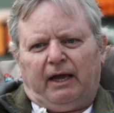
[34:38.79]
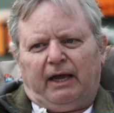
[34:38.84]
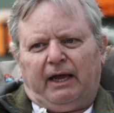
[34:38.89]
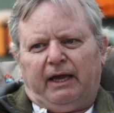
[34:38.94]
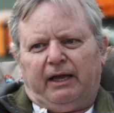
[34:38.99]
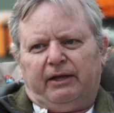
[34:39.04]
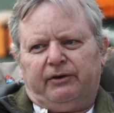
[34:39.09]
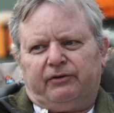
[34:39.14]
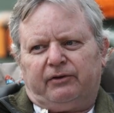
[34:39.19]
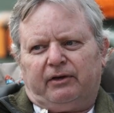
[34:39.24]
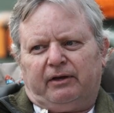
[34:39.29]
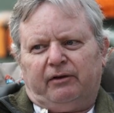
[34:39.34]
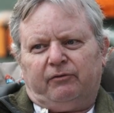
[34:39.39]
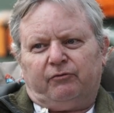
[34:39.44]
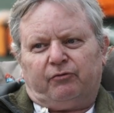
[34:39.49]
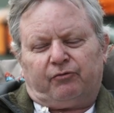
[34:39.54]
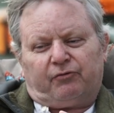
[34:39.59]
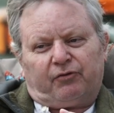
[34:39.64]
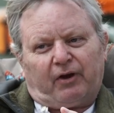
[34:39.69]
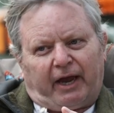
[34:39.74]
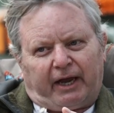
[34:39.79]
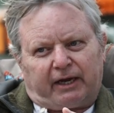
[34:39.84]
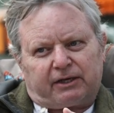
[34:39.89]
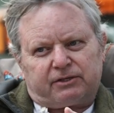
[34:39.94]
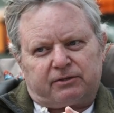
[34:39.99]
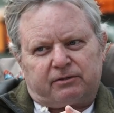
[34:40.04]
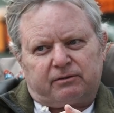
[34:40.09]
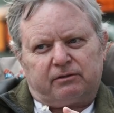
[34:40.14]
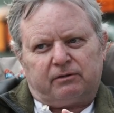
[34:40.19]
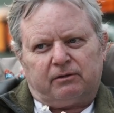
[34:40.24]
And in
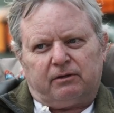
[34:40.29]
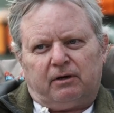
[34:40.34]
fact,